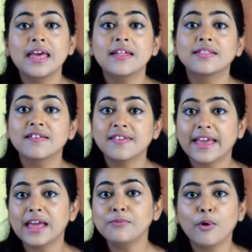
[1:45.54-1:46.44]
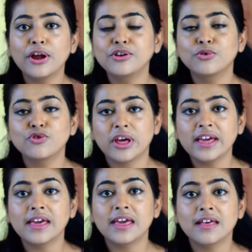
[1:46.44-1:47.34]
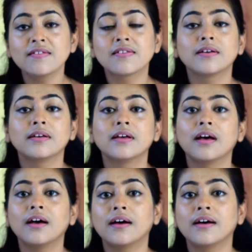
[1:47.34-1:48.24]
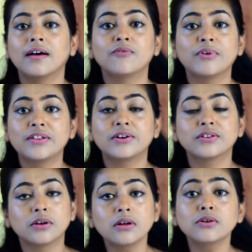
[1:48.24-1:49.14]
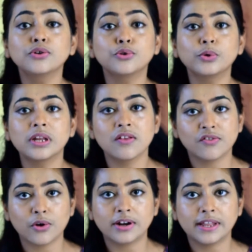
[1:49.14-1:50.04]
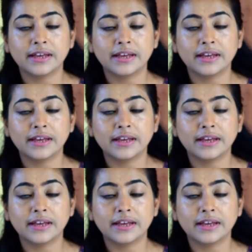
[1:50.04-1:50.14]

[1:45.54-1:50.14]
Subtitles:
The second point to check is whether the root is rotting.